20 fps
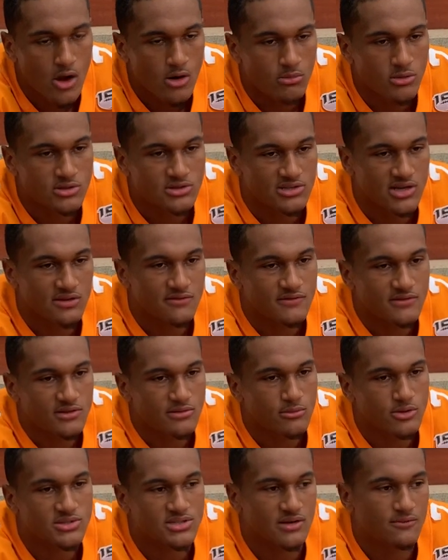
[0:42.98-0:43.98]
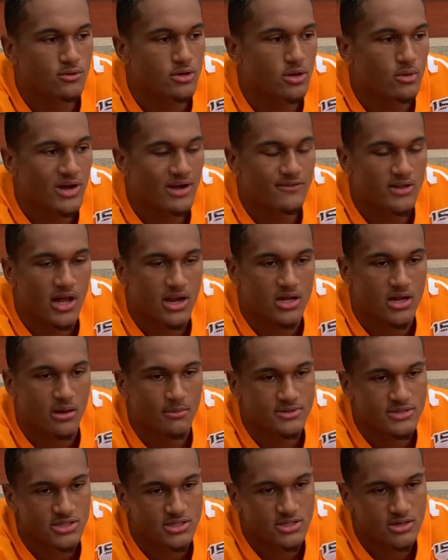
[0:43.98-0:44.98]
Oh, most definitely. Most definitely. You know, we have a lot of
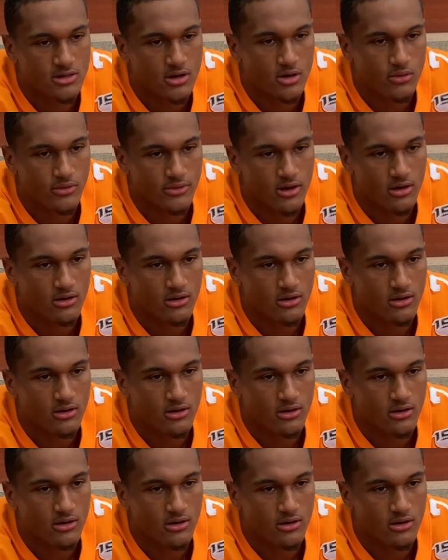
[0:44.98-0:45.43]
competition in our